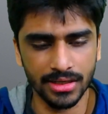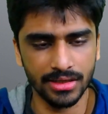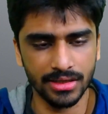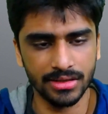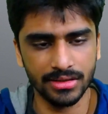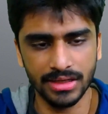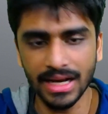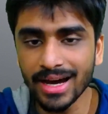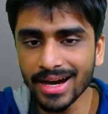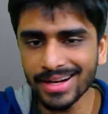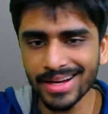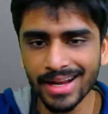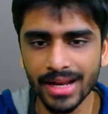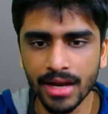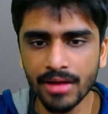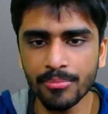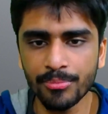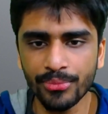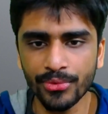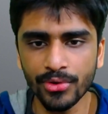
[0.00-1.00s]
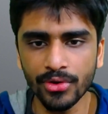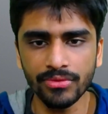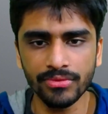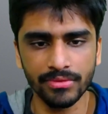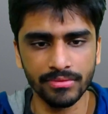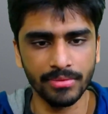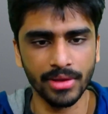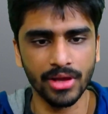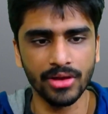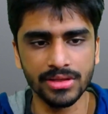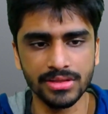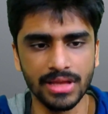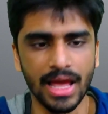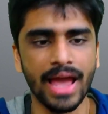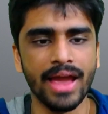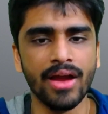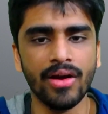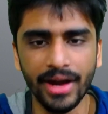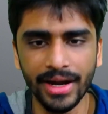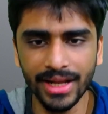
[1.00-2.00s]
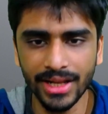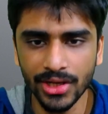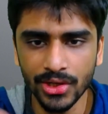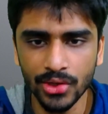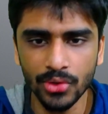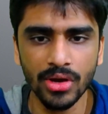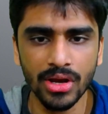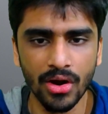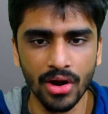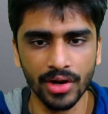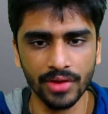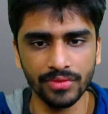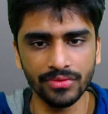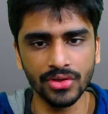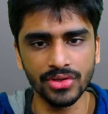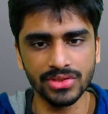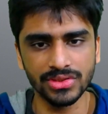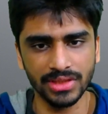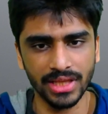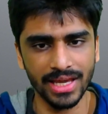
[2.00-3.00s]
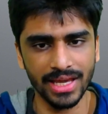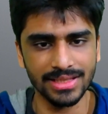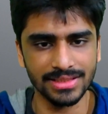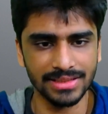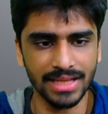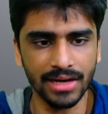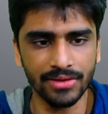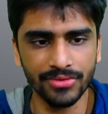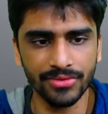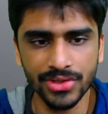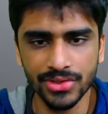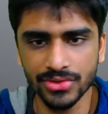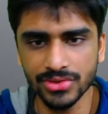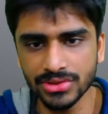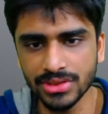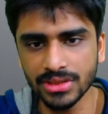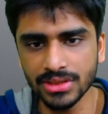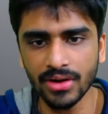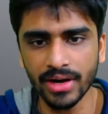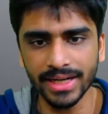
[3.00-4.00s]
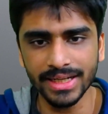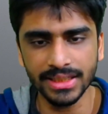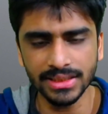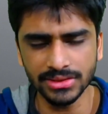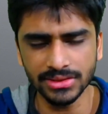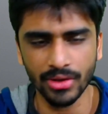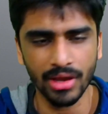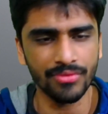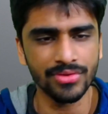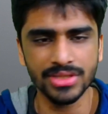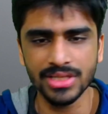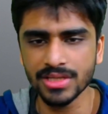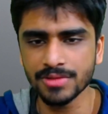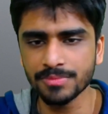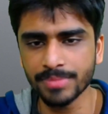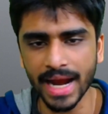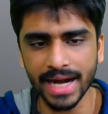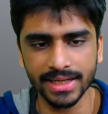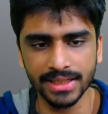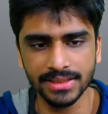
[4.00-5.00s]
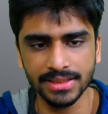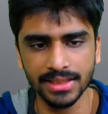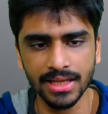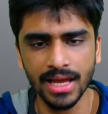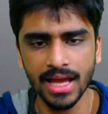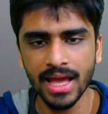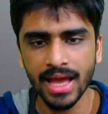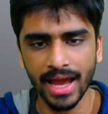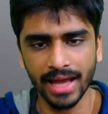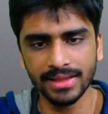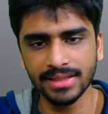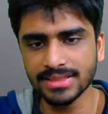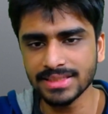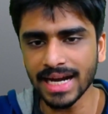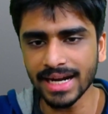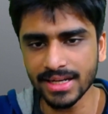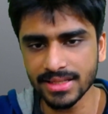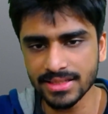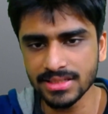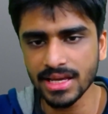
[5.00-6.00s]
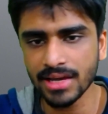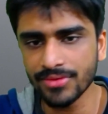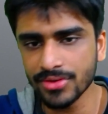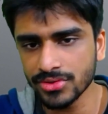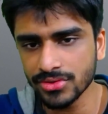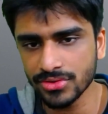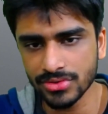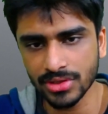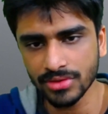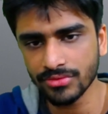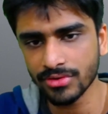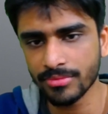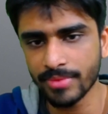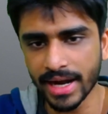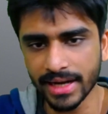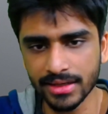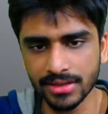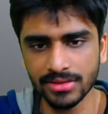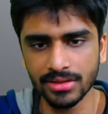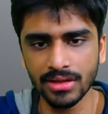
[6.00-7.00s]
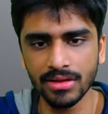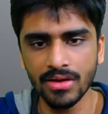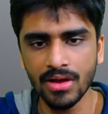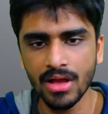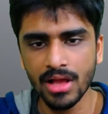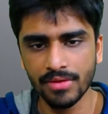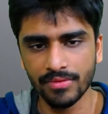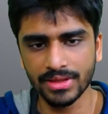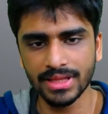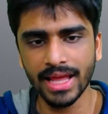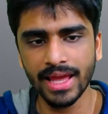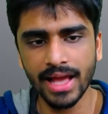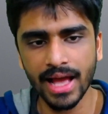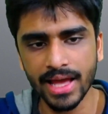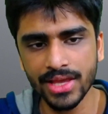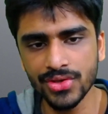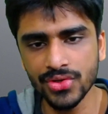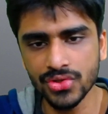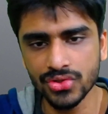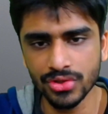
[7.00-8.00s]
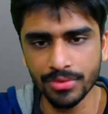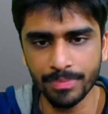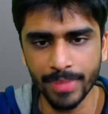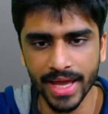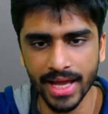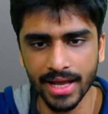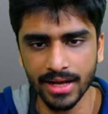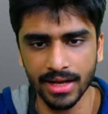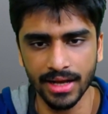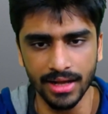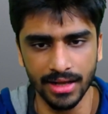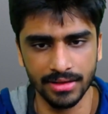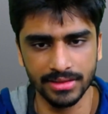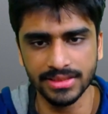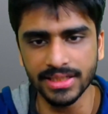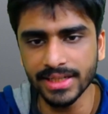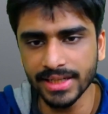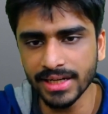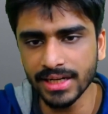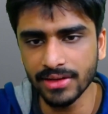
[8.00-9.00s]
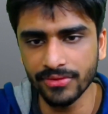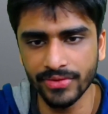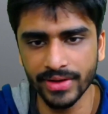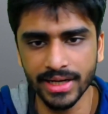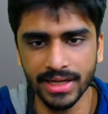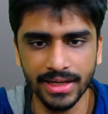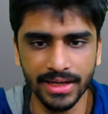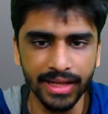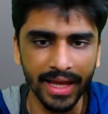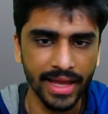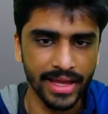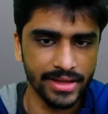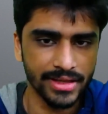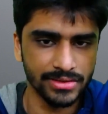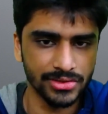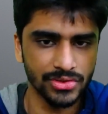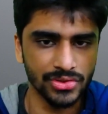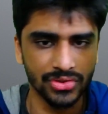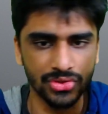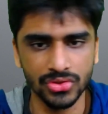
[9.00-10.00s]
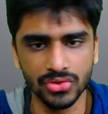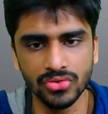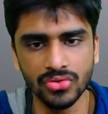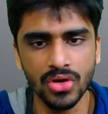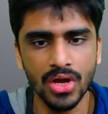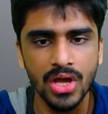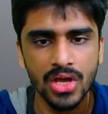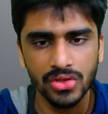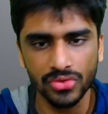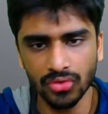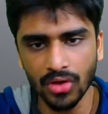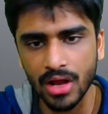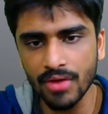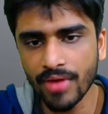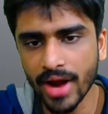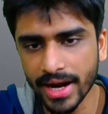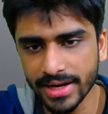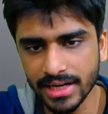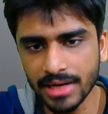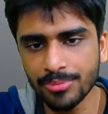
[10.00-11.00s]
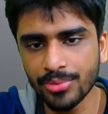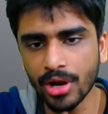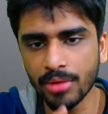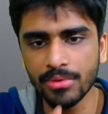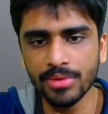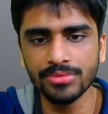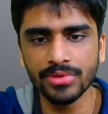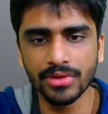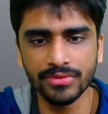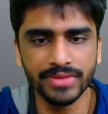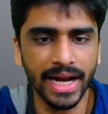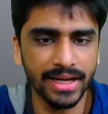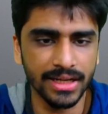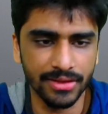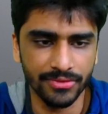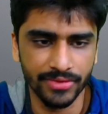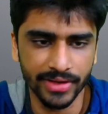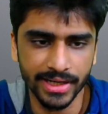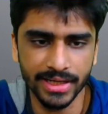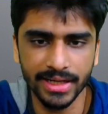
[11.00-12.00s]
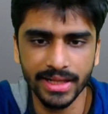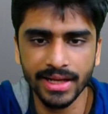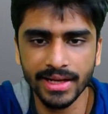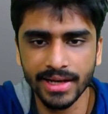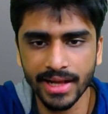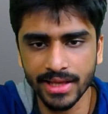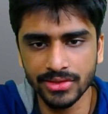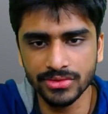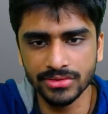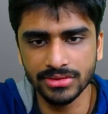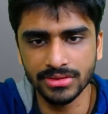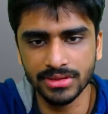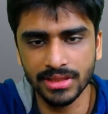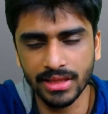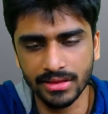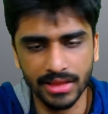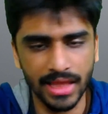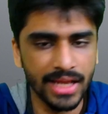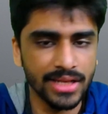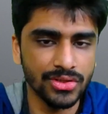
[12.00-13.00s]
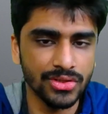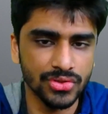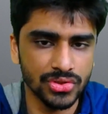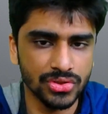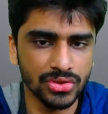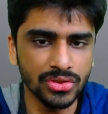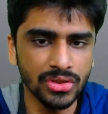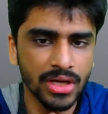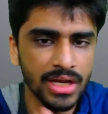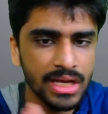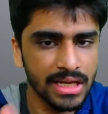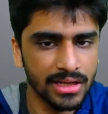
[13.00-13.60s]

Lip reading: learn and improve, because I already knew a lot of those things that were used in contest. So I was just practicing, and the strategy I was using for practicing was, like, I used to pick a certain difficulty. I used to solve 100 problems of that difficulty, and I then used to